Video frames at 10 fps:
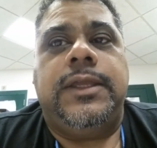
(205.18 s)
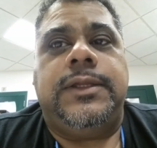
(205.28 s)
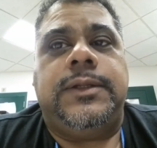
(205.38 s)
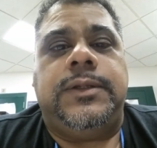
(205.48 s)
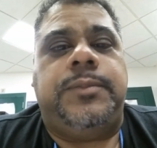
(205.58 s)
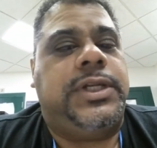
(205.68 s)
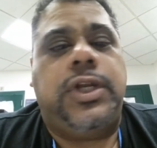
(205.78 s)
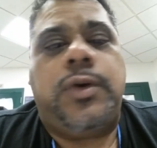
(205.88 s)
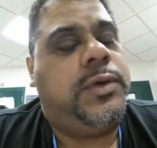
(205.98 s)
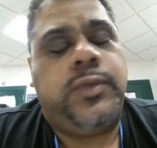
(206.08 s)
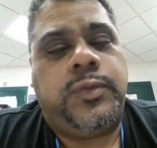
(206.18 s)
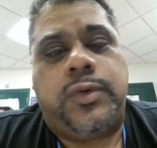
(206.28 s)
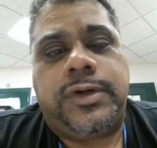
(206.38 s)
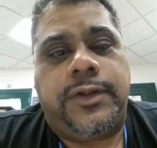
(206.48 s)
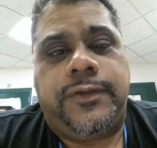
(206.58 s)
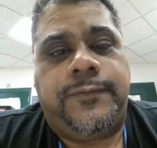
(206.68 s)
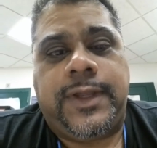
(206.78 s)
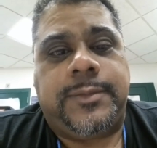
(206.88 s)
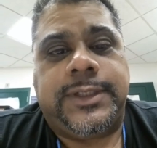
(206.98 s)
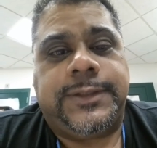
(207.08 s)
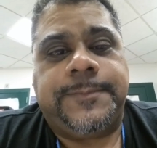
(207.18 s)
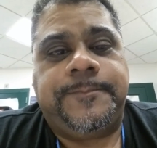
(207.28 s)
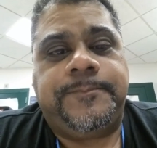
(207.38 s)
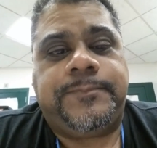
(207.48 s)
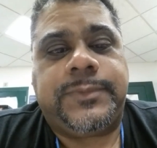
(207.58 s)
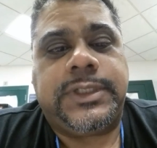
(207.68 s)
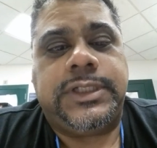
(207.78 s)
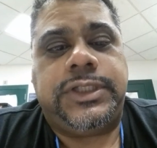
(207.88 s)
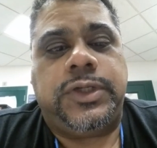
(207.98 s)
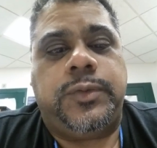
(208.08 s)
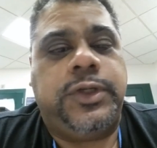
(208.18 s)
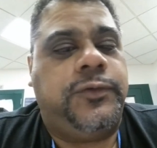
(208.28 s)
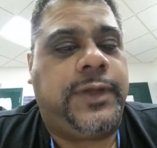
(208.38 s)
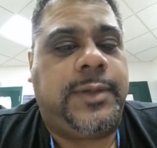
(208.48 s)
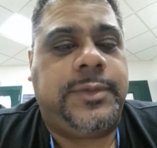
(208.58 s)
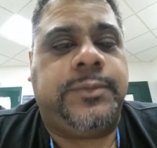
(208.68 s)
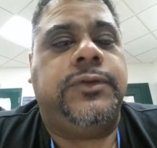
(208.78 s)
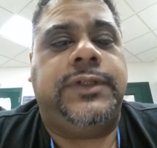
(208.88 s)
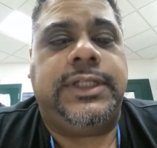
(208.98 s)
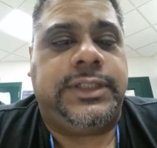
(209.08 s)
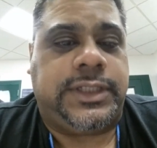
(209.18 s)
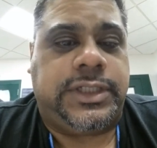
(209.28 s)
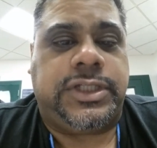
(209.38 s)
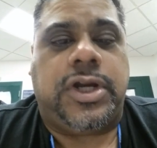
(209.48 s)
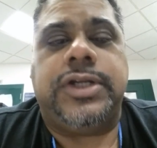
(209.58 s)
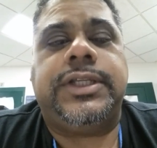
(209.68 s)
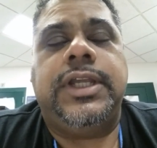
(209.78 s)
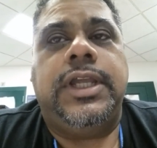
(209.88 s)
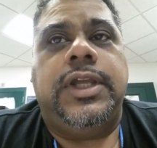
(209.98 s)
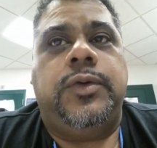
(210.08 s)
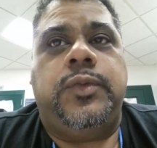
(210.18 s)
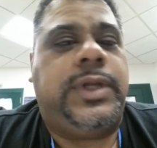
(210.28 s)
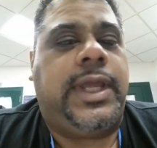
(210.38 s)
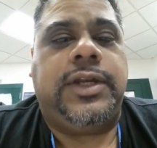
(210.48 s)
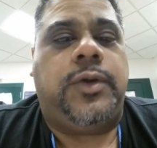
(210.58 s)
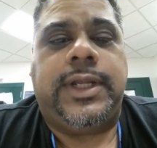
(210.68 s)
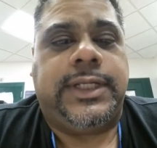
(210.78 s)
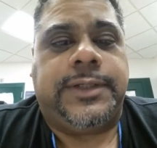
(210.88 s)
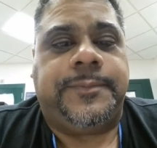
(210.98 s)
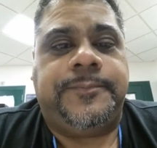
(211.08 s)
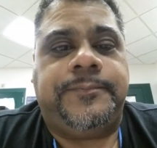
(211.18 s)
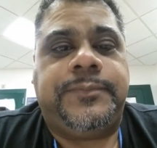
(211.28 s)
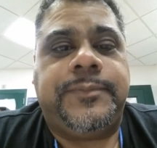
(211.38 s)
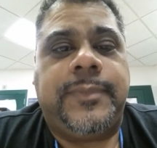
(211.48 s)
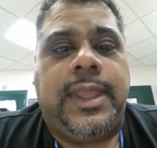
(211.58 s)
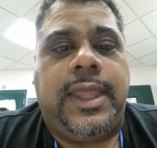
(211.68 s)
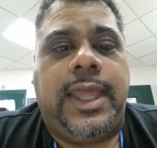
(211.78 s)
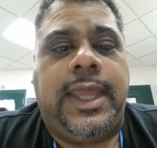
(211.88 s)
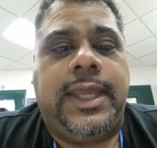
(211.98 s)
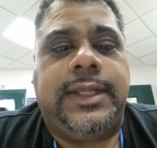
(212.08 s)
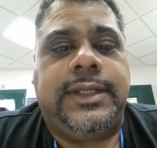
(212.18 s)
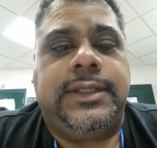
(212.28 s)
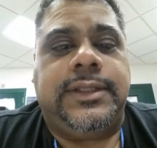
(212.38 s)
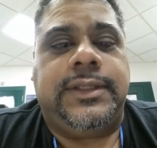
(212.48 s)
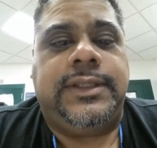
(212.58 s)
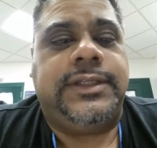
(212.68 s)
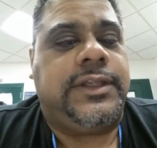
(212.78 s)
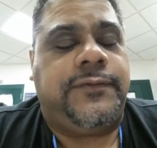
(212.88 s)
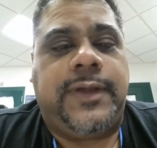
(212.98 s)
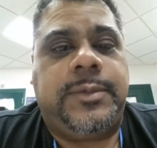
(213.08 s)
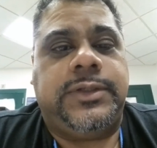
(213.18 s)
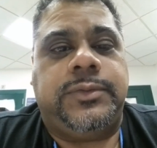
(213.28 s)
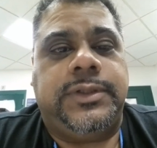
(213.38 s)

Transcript: but no one would warn other families. So when new families moved in, such as ours, we had no idea. And these other families would